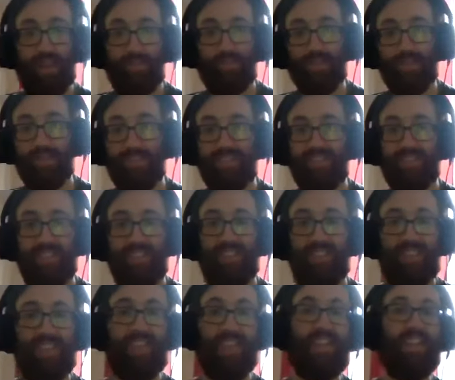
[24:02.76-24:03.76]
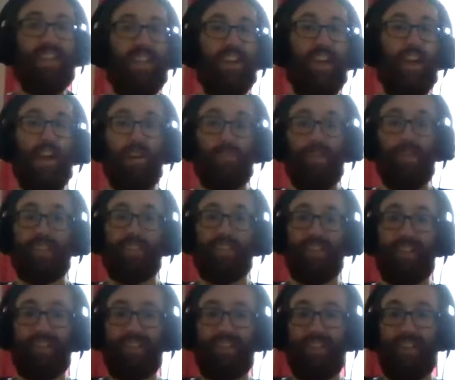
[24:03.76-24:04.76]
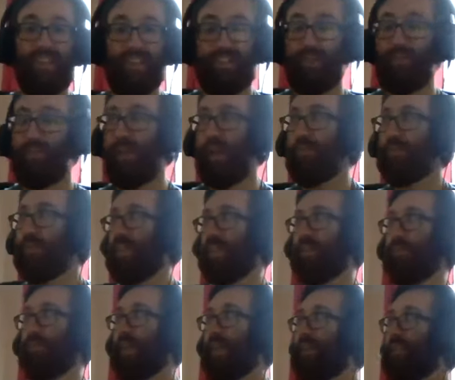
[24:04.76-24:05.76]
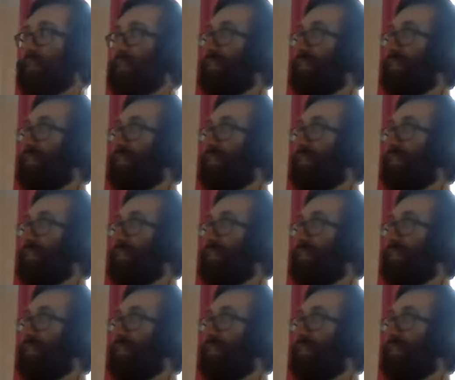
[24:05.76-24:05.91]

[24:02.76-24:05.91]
But I imagine I could find myself there.